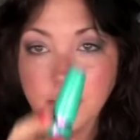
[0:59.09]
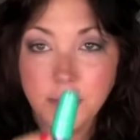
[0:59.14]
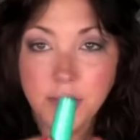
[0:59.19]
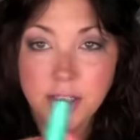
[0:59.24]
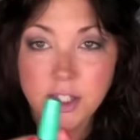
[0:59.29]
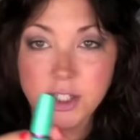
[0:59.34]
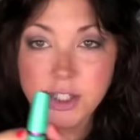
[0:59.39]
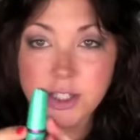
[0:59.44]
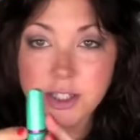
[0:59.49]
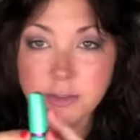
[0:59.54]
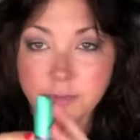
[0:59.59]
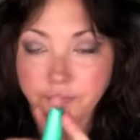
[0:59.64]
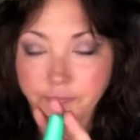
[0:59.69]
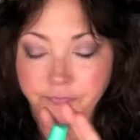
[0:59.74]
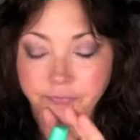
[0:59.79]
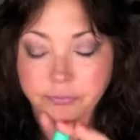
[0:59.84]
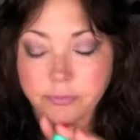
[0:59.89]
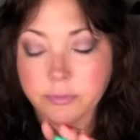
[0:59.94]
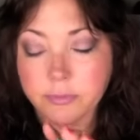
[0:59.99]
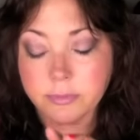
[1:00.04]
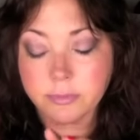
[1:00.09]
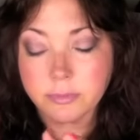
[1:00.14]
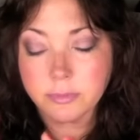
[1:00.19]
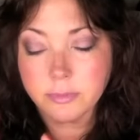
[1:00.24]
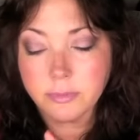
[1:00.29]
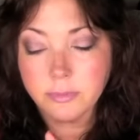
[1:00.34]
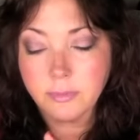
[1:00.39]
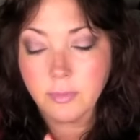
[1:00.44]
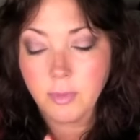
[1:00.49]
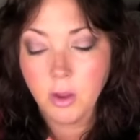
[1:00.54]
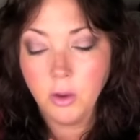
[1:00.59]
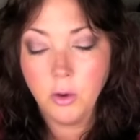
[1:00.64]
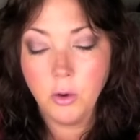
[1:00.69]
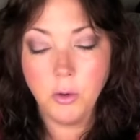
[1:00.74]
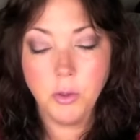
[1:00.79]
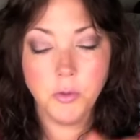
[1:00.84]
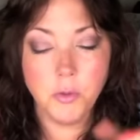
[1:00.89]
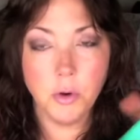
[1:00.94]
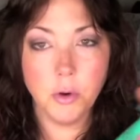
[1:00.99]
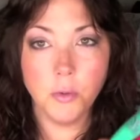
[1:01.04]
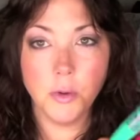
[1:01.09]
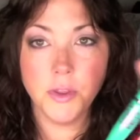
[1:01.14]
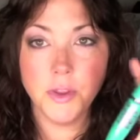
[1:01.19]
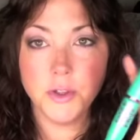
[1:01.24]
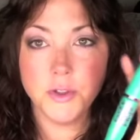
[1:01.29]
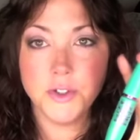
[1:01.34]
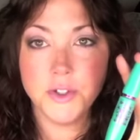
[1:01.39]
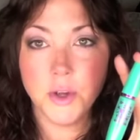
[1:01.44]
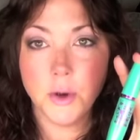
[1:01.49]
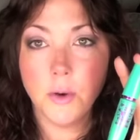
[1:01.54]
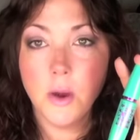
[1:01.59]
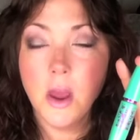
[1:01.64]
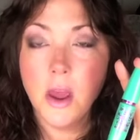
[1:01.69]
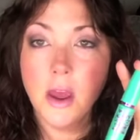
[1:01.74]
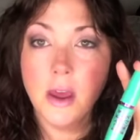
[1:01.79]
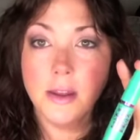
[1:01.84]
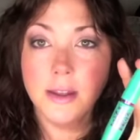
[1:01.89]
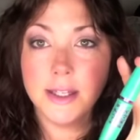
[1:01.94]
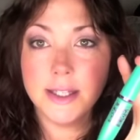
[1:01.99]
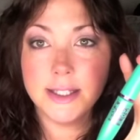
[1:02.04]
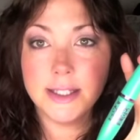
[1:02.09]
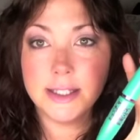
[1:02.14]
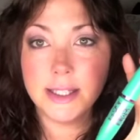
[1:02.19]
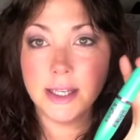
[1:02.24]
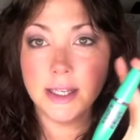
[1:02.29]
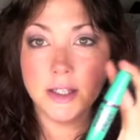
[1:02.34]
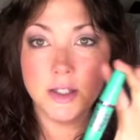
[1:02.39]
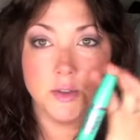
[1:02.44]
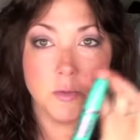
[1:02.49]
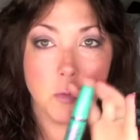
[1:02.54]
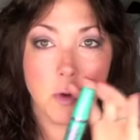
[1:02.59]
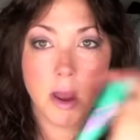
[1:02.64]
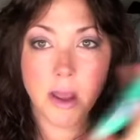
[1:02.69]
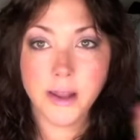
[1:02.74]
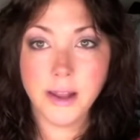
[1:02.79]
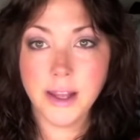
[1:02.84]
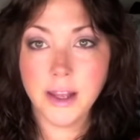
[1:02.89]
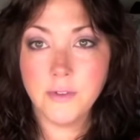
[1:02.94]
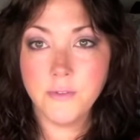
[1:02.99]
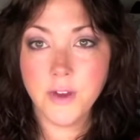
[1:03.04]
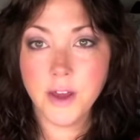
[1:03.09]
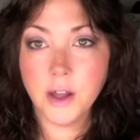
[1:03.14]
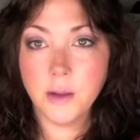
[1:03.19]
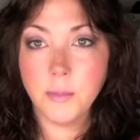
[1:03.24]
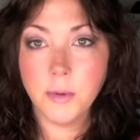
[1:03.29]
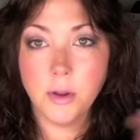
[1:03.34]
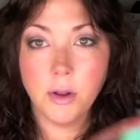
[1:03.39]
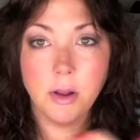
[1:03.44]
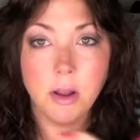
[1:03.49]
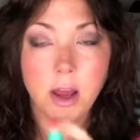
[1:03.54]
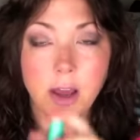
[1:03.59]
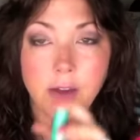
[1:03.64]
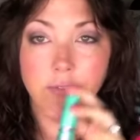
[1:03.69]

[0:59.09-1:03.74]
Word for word: me just go through it with you. So this is widely available. I